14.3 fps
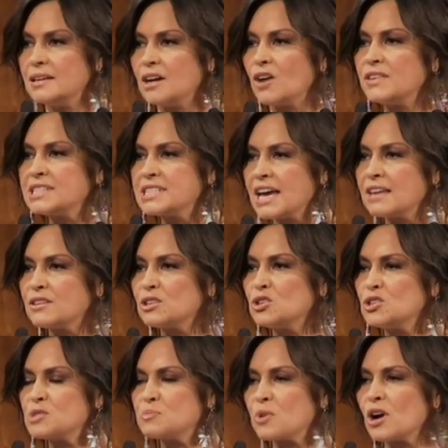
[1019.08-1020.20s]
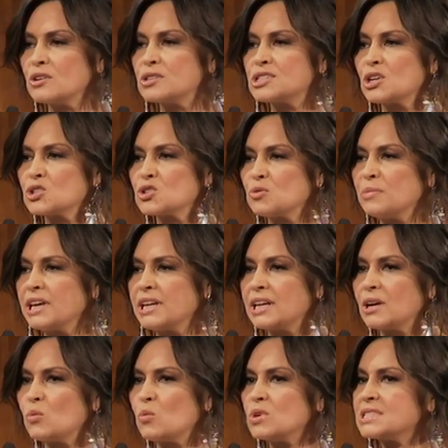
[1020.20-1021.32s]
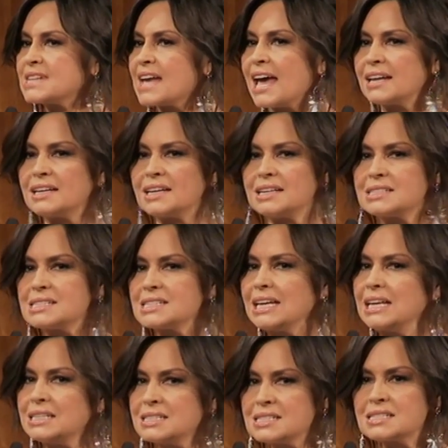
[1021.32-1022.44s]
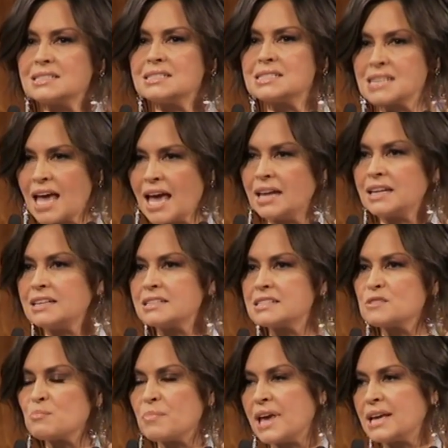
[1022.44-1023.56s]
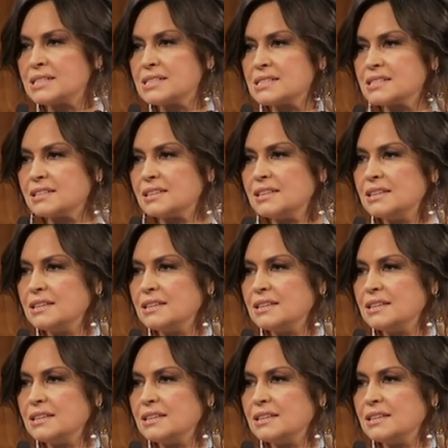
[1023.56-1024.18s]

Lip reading: On the day the news broke, social media was at its instantaneous best.